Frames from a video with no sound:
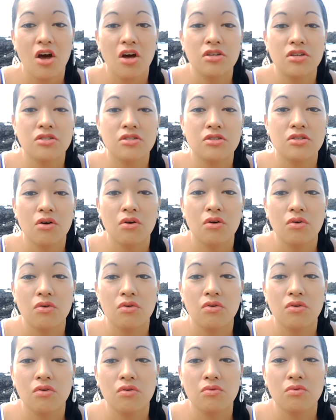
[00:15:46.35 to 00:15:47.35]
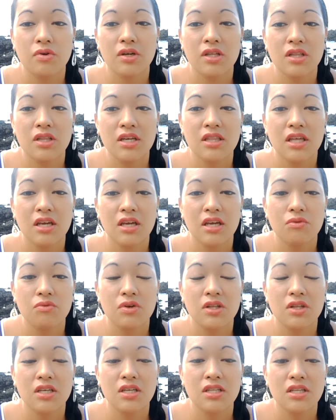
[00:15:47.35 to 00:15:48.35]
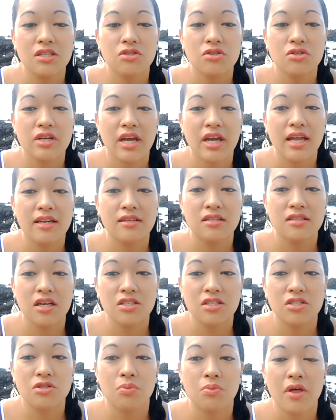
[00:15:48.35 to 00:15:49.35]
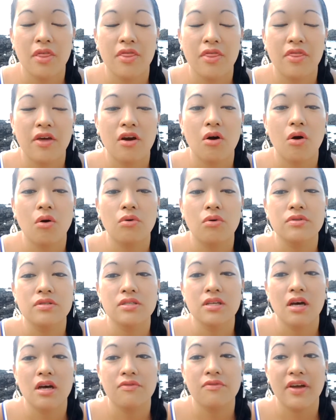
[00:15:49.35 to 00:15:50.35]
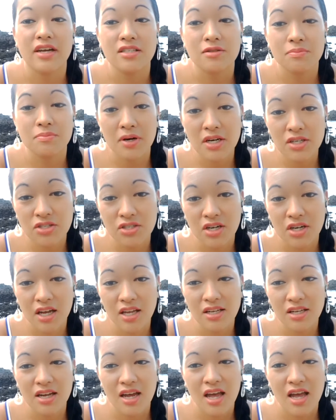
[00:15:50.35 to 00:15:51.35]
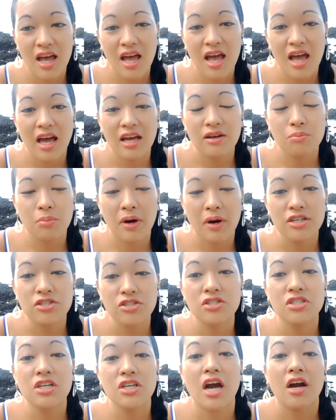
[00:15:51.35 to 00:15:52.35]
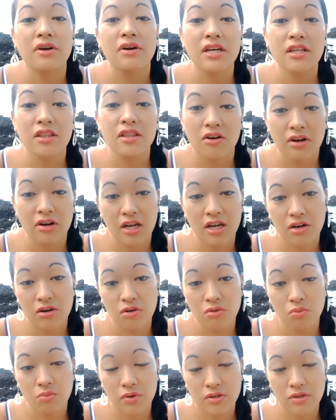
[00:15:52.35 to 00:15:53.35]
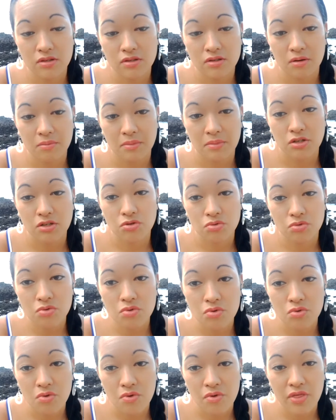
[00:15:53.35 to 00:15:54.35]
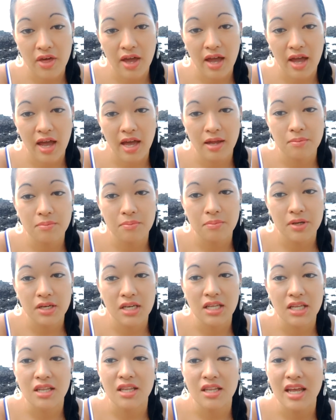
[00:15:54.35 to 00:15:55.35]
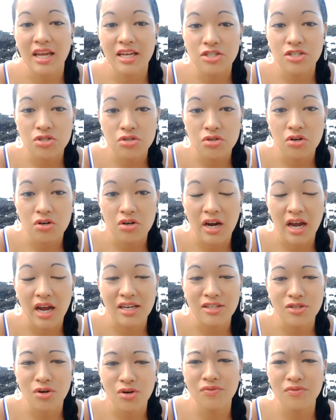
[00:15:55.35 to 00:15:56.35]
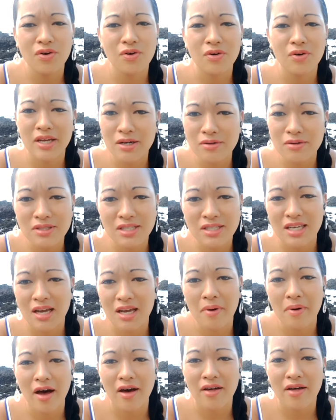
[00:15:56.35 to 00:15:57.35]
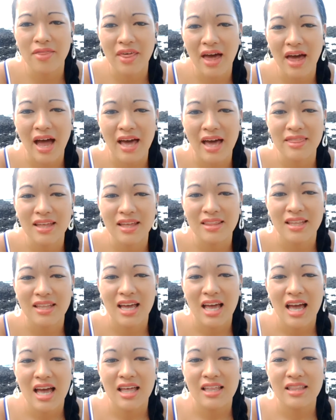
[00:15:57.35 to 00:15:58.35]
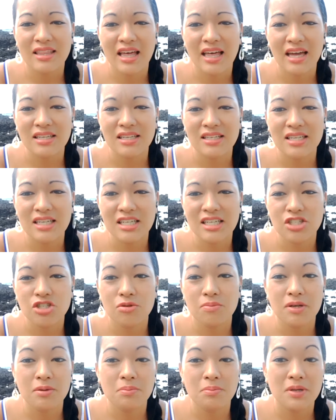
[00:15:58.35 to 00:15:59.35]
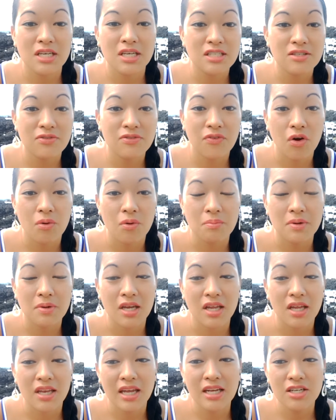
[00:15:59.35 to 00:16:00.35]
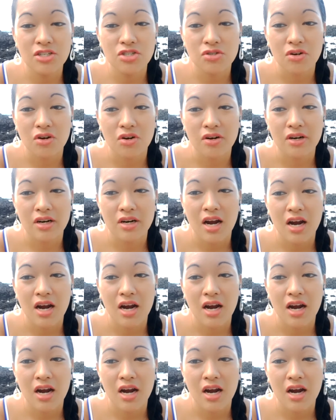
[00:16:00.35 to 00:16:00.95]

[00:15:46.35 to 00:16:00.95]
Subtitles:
So really, they really need to get in touch with their own self-expression by sharing their inner wisdom and truth, and be in nature, and don't feel guilty about that need to be peaceful and be in nature.